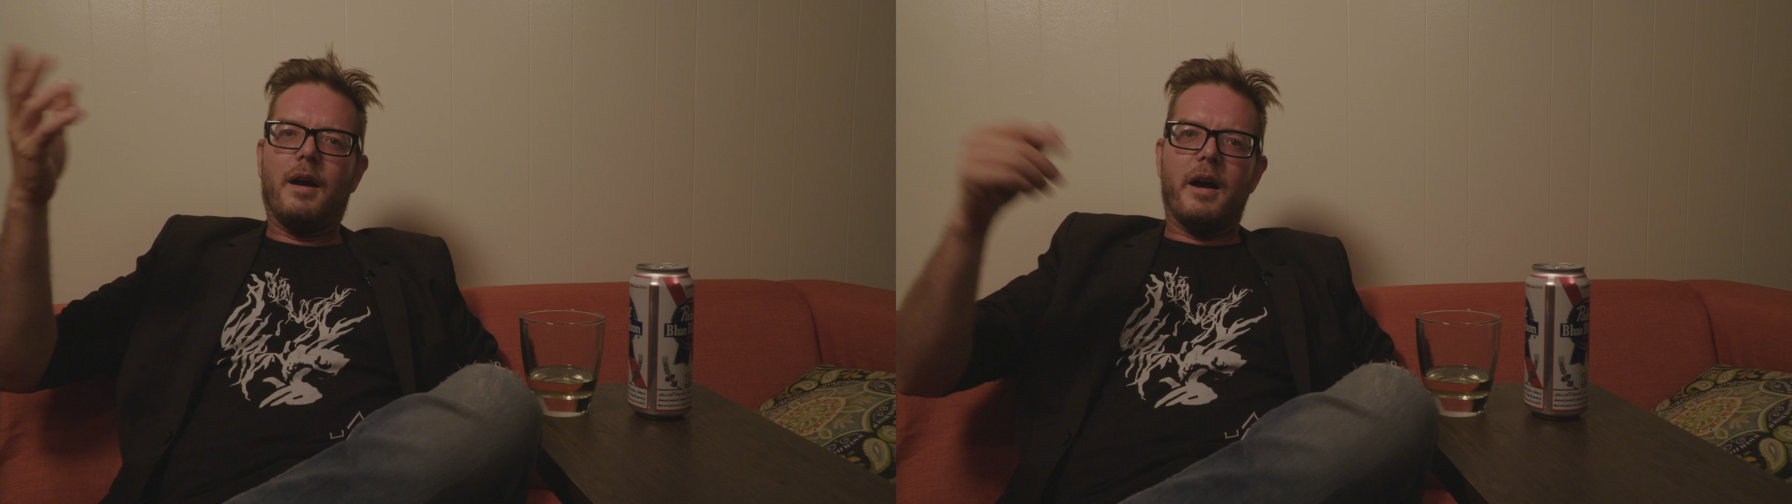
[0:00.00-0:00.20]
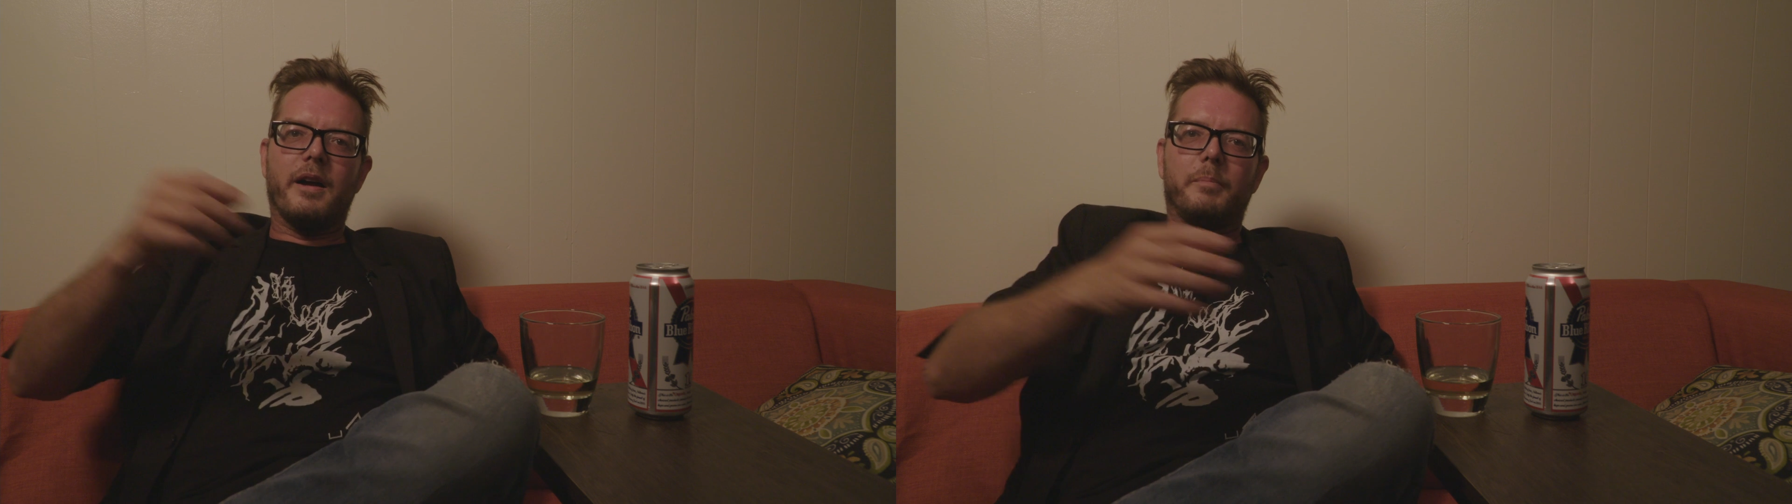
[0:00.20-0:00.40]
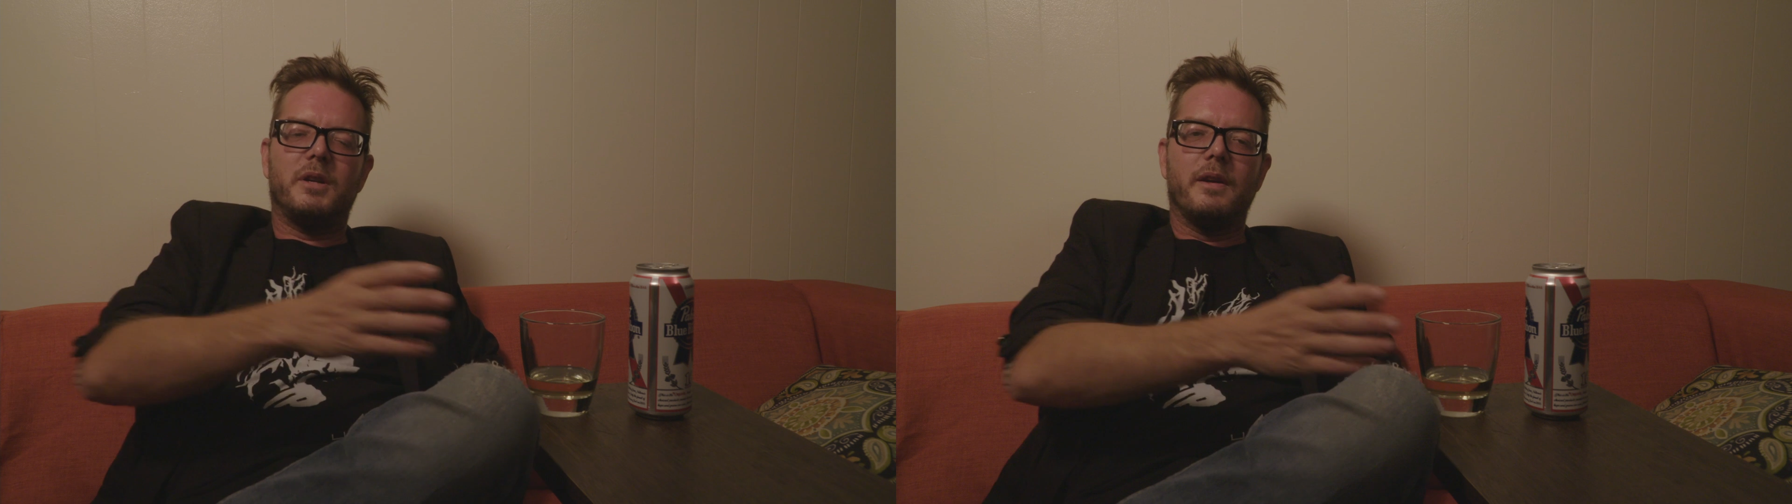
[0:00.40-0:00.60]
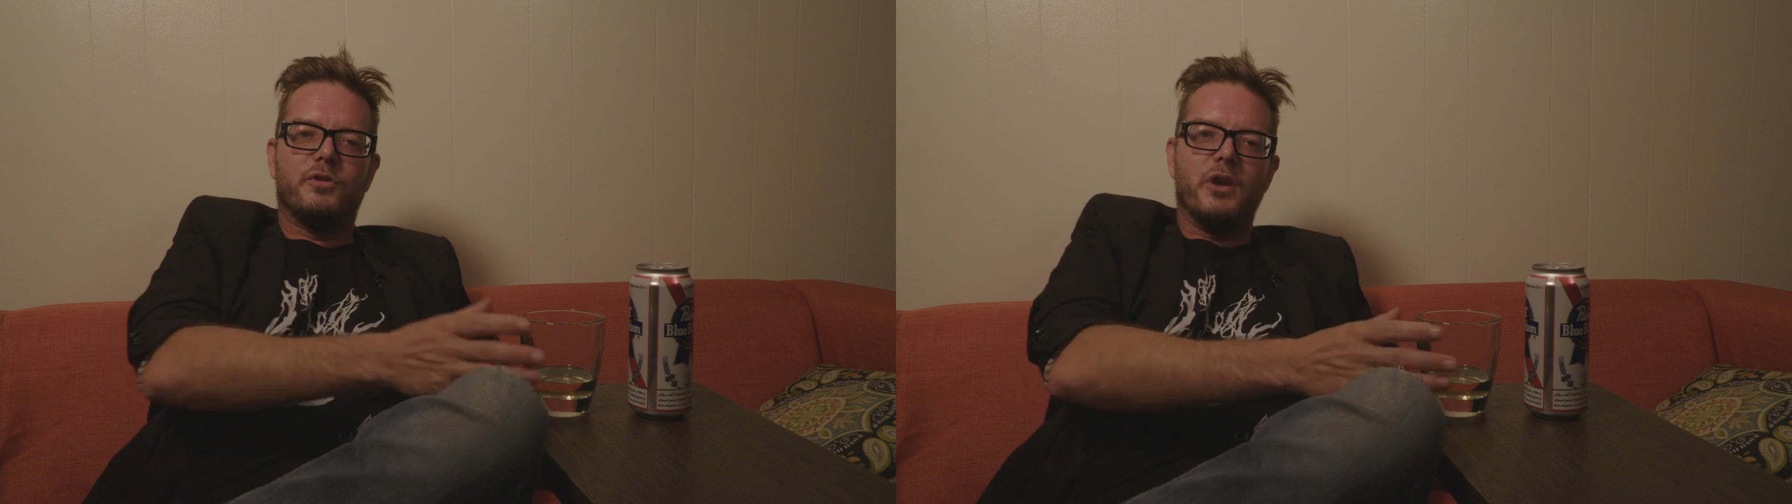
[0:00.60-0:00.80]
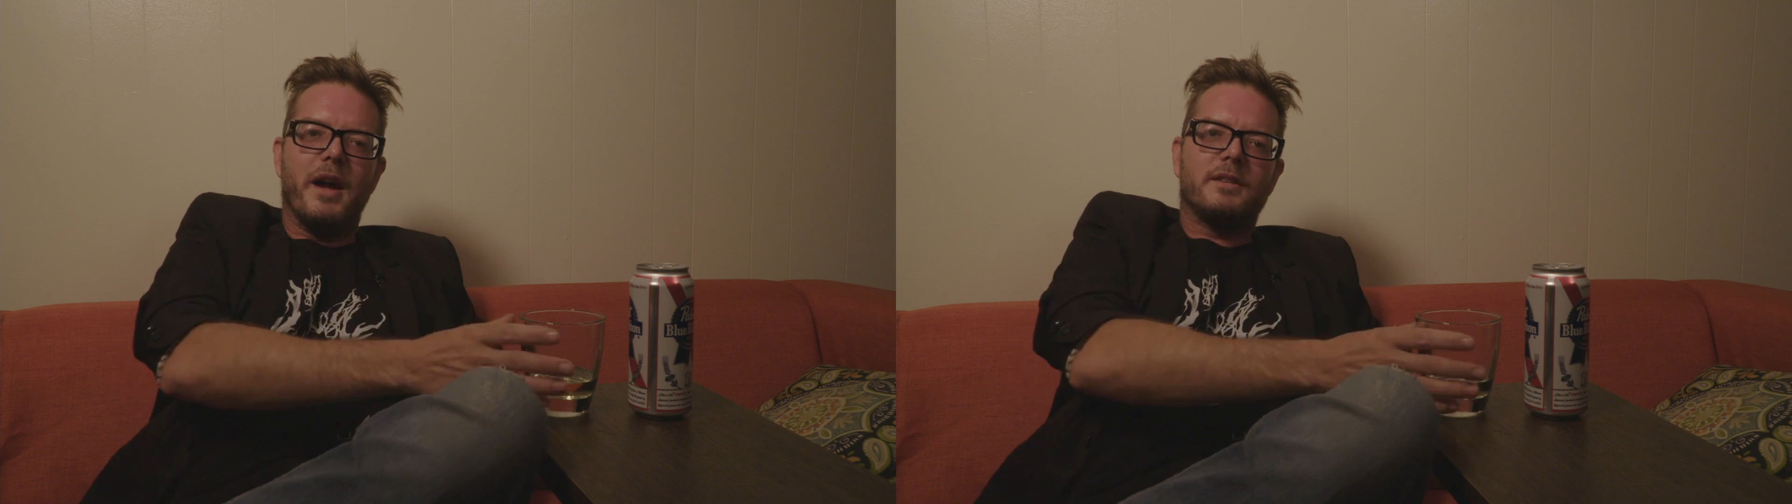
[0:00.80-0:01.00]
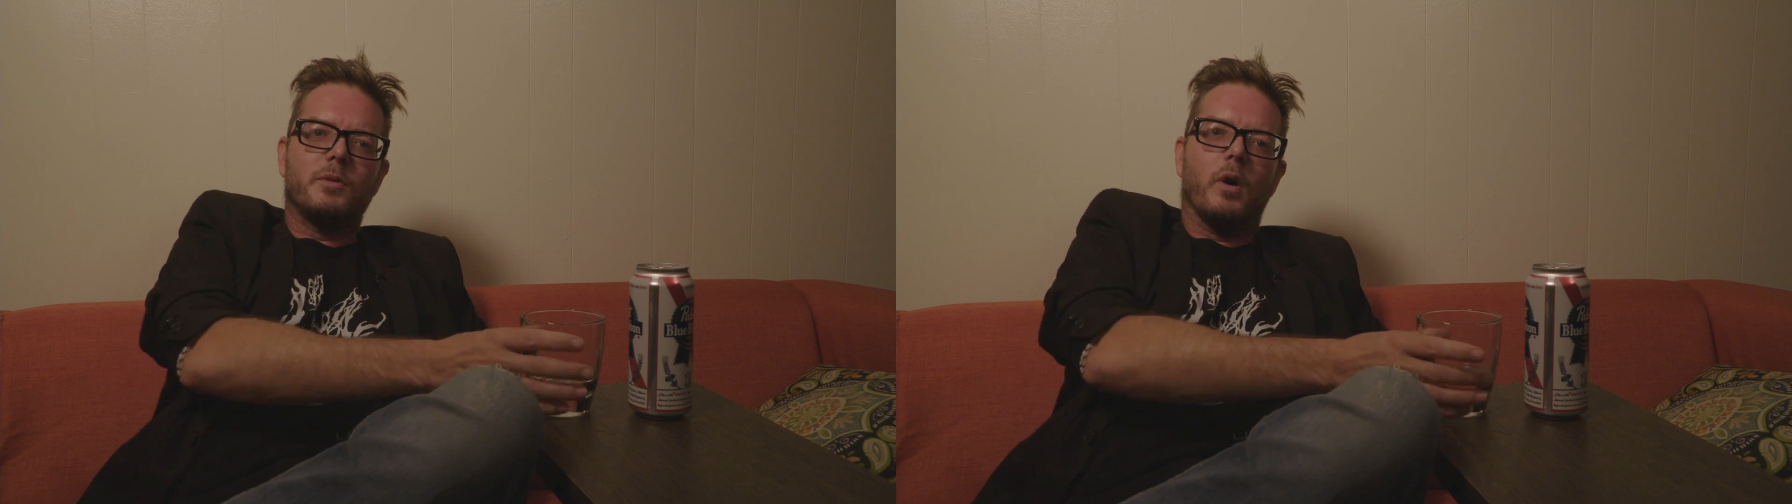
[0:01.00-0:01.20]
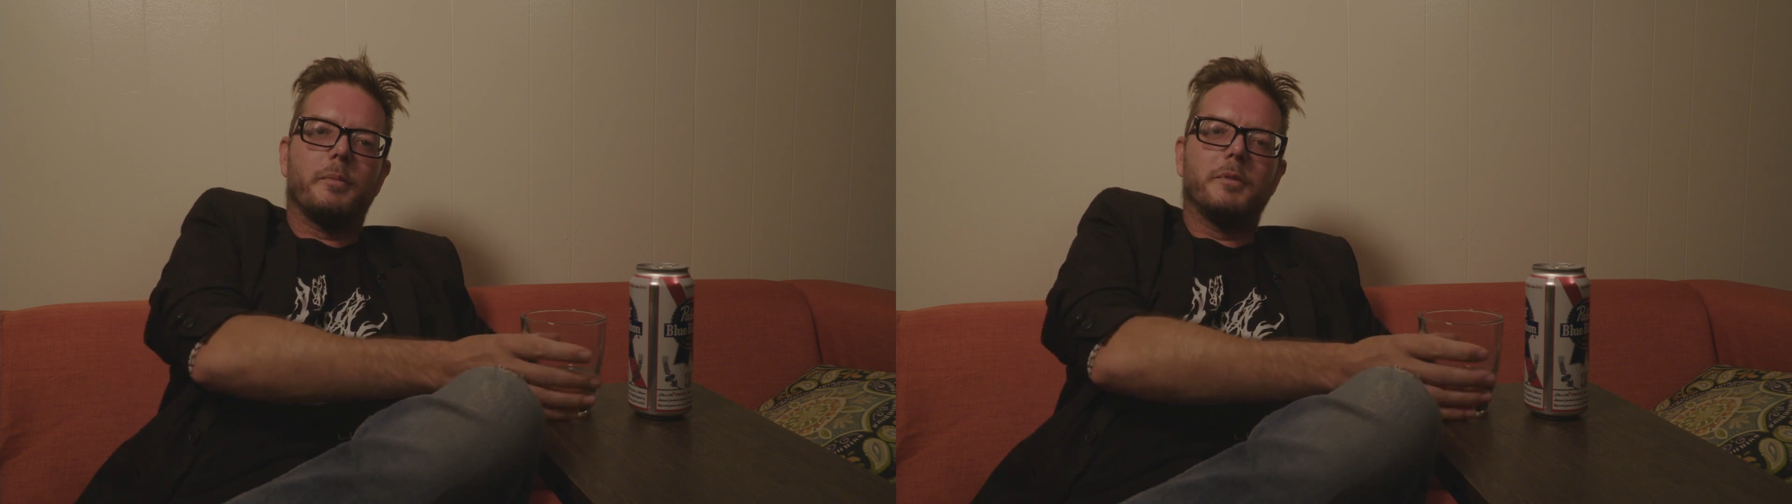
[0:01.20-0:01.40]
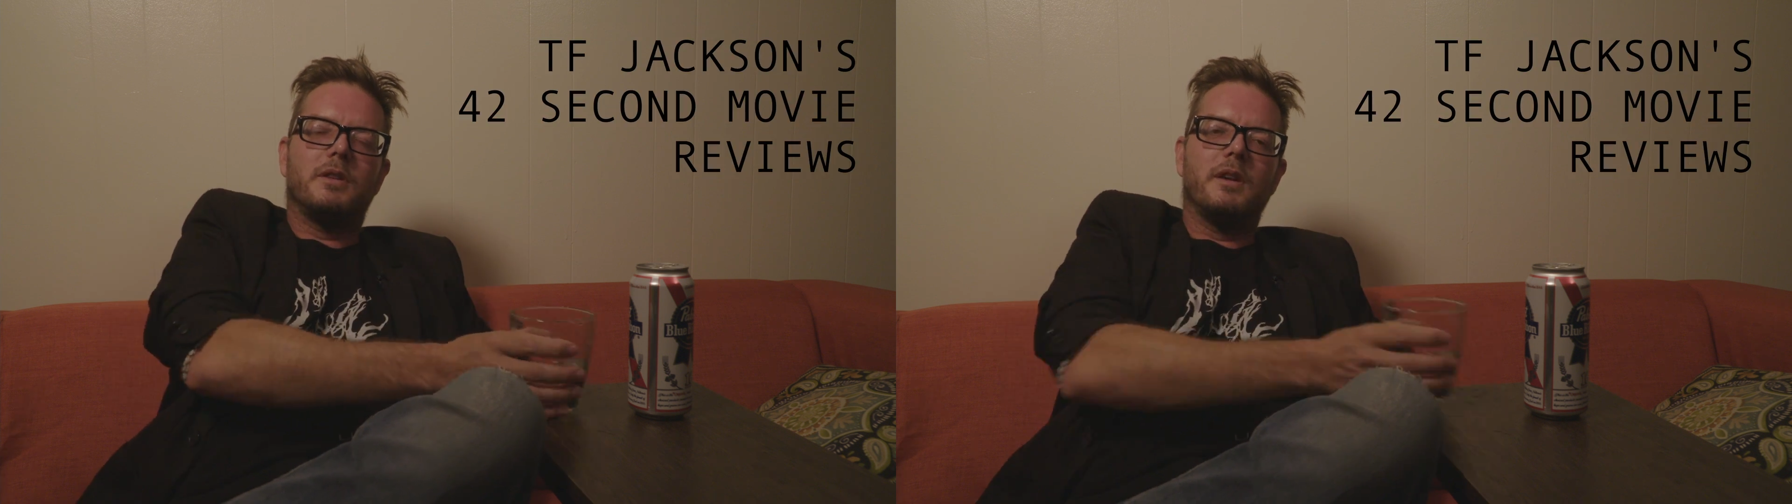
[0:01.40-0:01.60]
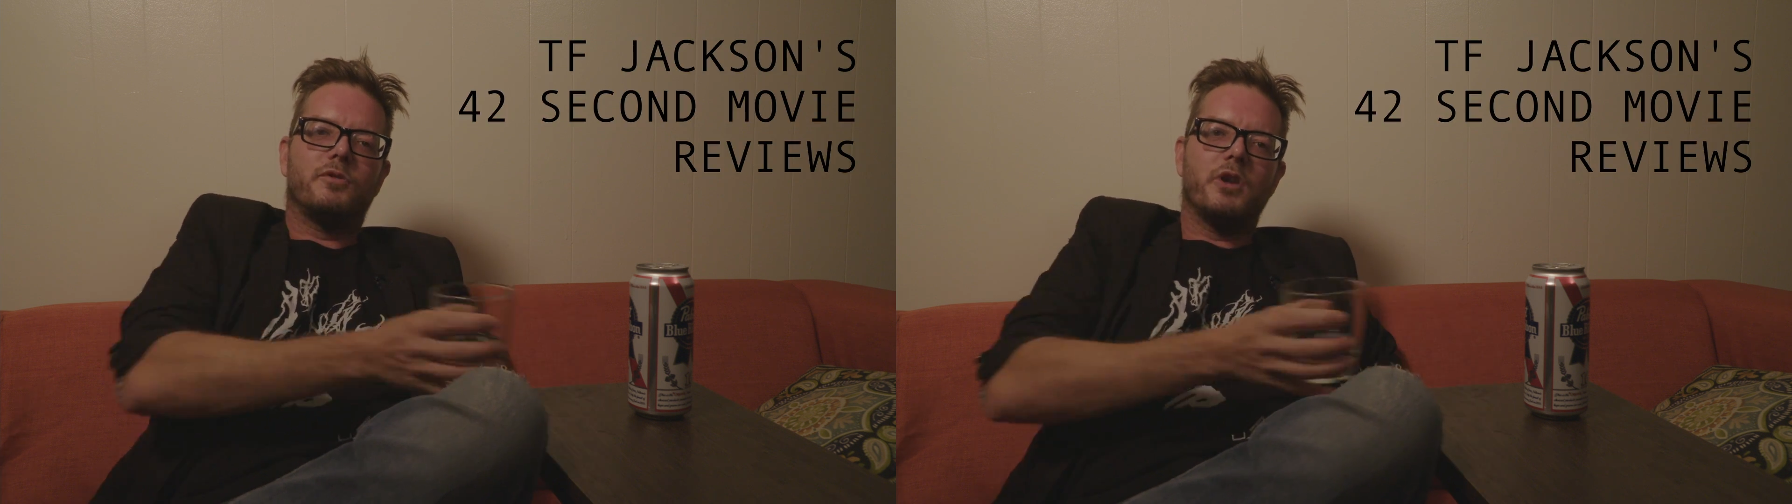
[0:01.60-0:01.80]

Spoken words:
Hi, I'm T.F. Jackson. Welcome to T.F.